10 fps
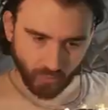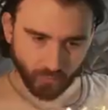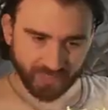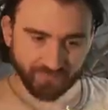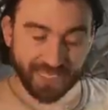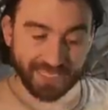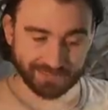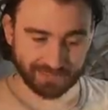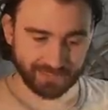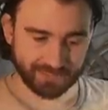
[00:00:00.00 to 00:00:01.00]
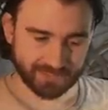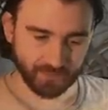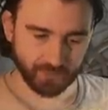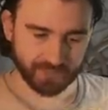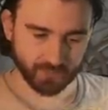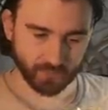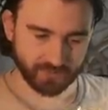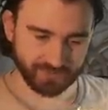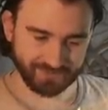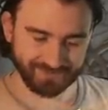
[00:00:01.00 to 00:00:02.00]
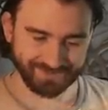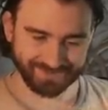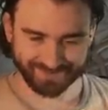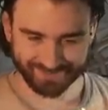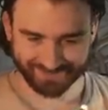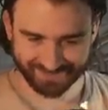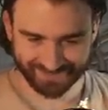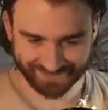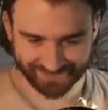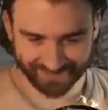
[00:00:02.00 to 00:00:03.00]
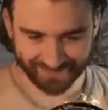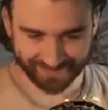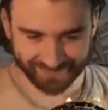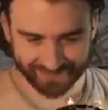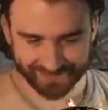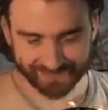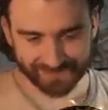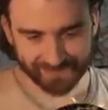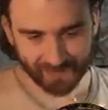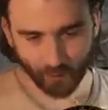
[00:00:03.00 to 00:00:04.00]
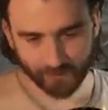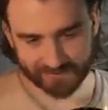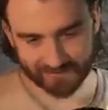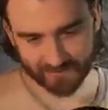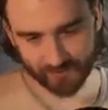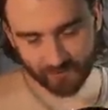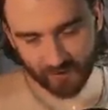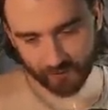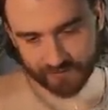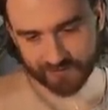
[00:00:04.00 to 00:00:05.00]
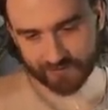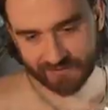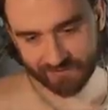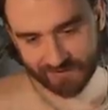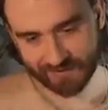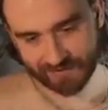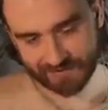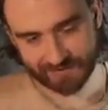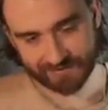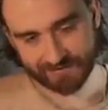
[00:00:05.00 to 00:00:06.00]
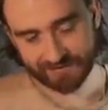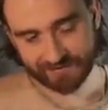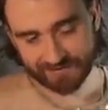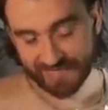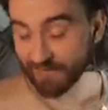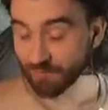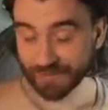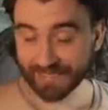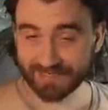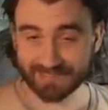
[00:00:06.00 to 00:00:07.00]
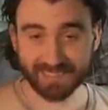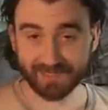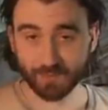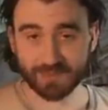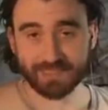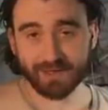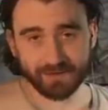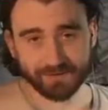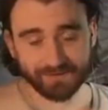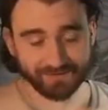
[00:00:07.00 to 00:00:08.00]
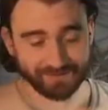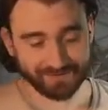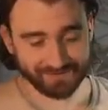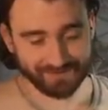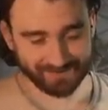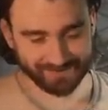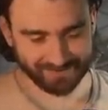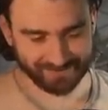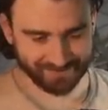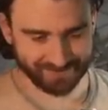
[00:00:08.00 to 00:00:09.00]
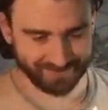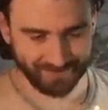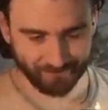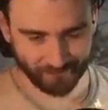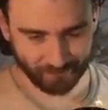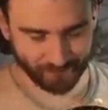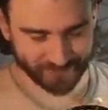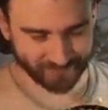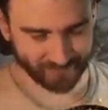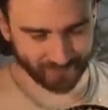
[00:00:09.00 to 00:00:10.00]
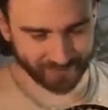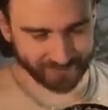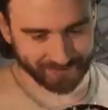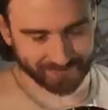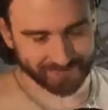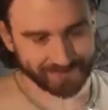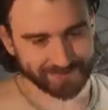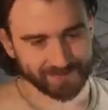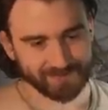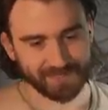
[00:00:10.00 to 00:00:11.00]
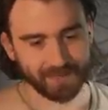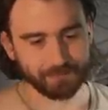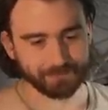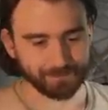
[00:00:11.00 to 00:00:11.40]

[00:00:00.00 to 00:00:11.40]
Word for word: No, whenever an angel dies. No, it doesn't work. Likely I didn't. Oh, it's just three powerless. You couldn't even kill it. Everything I said there was a lie. In every possible way. Okay.